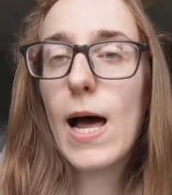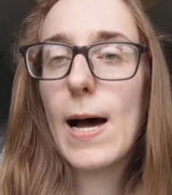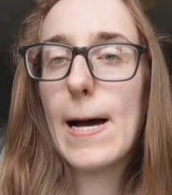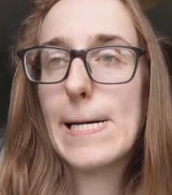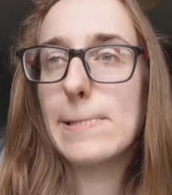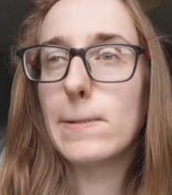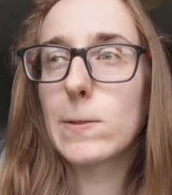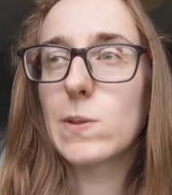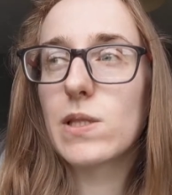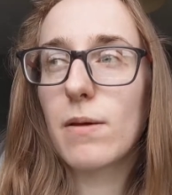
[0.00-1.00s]

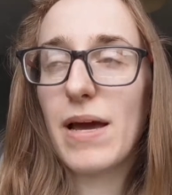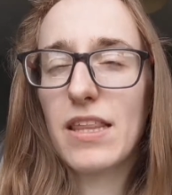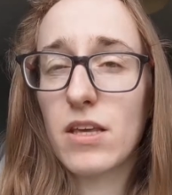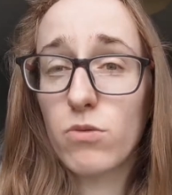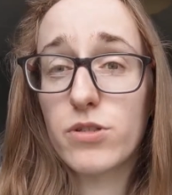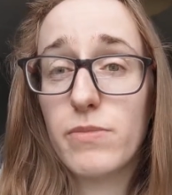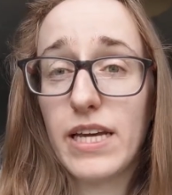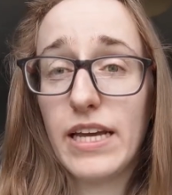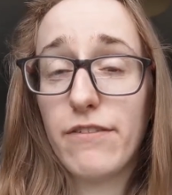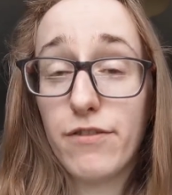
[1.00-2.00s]
the main thing was
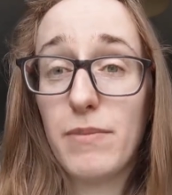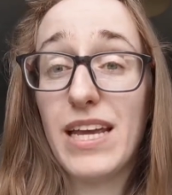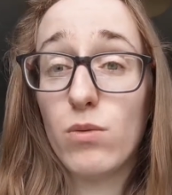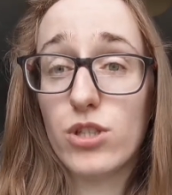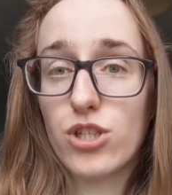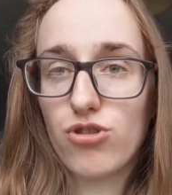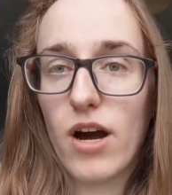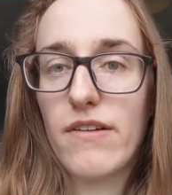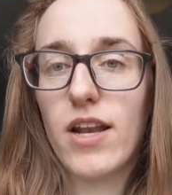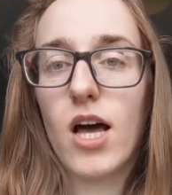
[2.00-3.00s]
for me was the
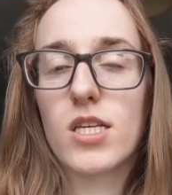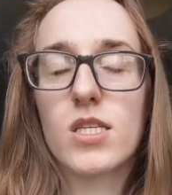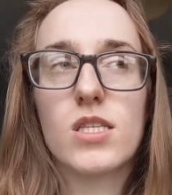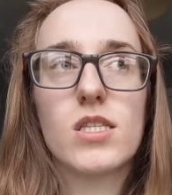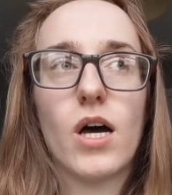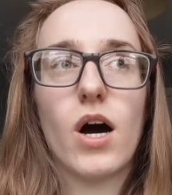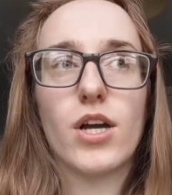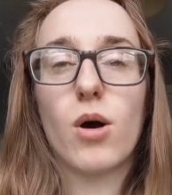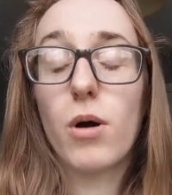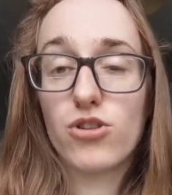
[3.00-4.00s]
driving license. I
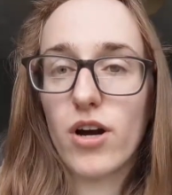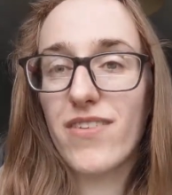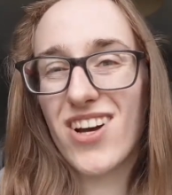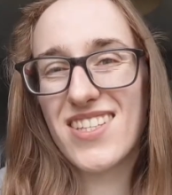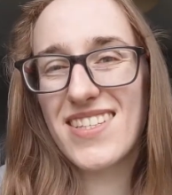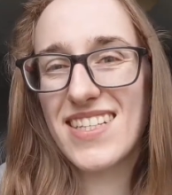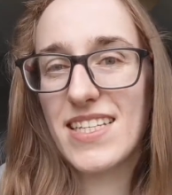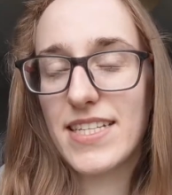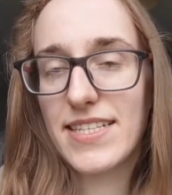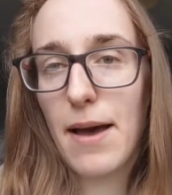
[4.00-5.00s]
got my driving license
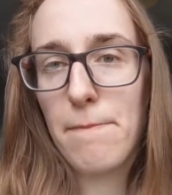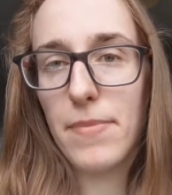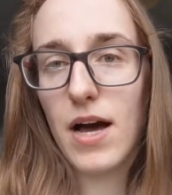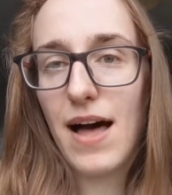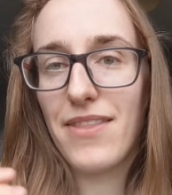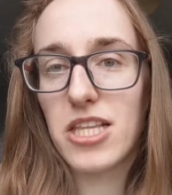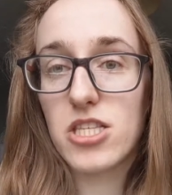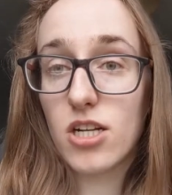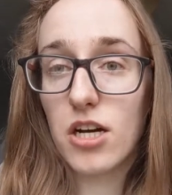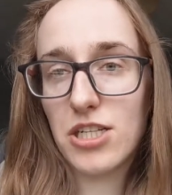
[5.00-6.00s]
in December and then
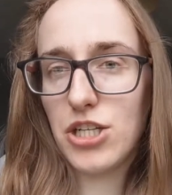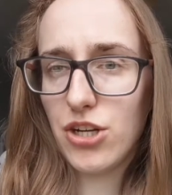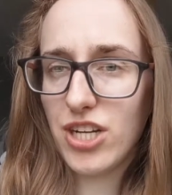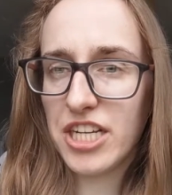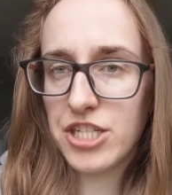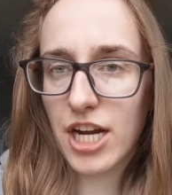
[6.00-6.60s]
started uni in